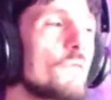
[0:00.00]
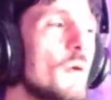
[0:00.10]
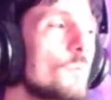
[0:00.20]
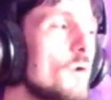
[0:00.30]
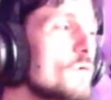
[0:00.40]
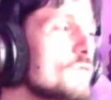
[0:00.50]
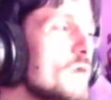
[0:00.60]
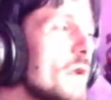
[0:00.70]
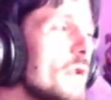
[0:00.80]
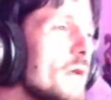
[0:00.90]
never
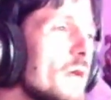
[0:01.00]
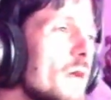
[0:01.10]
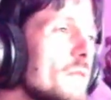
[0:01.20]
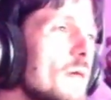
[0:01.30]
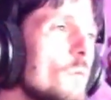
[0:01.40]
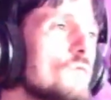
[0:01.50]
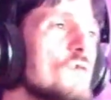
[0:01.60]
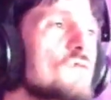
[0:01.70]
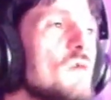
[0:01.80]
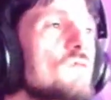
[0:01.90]
understand. They were
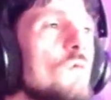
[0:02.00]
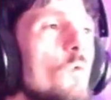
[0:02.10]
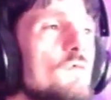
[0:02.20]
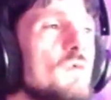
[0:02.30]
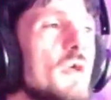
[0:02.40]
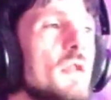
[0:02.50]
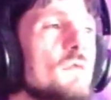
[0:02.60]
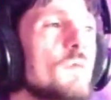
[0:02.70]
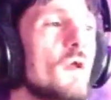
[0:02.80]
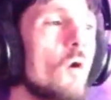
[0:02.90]
just, it's once again,
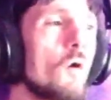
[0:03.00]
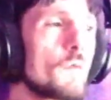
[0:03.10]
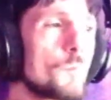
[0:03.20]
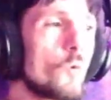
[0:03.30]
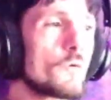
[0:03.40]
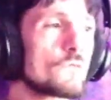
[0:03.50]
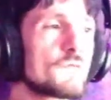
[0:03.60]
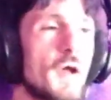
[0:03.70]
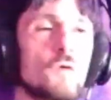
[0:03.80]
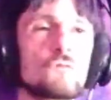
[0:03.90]
it all it boils
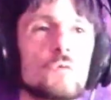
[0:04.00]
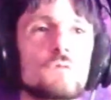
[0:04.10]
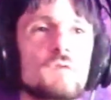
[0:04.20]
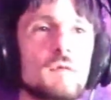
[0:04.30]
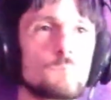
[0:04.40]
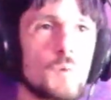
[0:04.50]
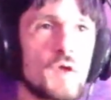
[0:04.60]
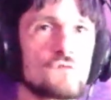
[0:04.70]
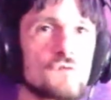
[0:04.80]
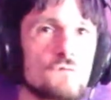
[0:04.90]
down to is
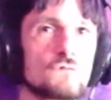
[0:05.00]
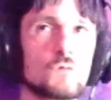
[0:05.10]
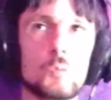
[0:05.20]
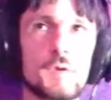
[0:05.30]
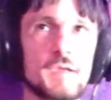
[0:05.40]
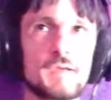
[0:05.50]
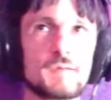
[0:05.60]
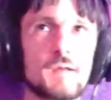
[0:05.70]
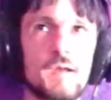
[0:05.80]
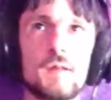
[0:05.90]
impatience, greed,
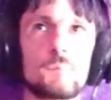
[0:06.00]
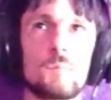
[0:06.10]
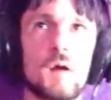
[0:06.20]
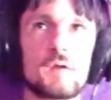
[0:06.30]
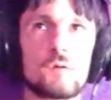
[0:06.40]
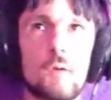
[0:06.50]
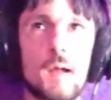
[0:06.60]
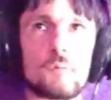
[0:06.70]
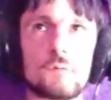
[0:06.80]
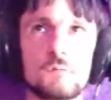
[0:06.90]
and money
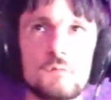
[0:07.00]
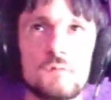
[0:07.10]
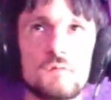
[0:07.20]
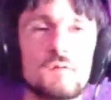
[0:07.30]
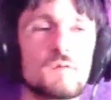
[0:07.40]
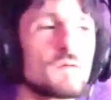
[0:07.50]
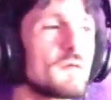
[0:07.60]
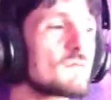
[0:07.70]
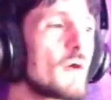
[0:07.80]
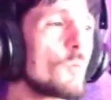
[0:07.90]
grabbing.
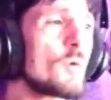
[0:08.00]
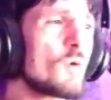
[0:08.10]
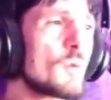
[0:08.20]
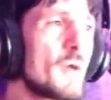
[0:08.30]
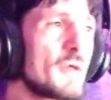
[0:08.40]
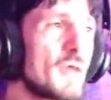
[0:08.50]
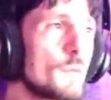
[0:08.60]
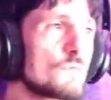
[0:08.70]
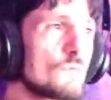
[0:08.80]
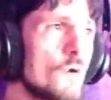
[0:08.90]
It's like, we want to make Game
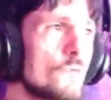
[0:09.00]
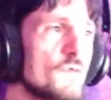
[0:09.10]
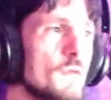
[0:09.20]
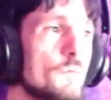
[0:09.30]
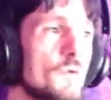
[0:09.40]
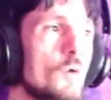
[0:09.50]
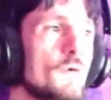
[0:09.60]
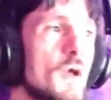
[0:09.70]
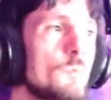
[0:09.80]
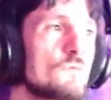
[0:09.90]
of Thrones, even though
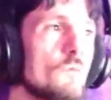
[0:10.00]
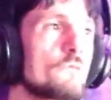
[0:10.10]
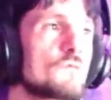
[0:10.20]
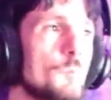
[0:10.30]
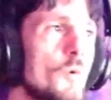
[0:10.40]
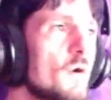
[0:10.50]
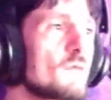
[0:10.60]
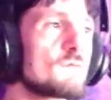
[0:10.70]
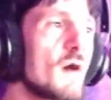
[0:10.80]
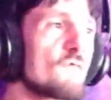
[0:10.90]
Game of Thrones, the book,
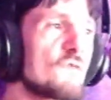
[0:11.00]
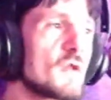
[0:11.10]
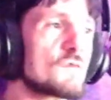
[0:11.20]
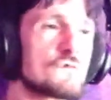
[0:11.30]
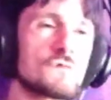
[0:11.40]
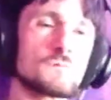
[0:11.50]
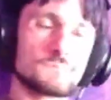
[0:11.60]
is not finished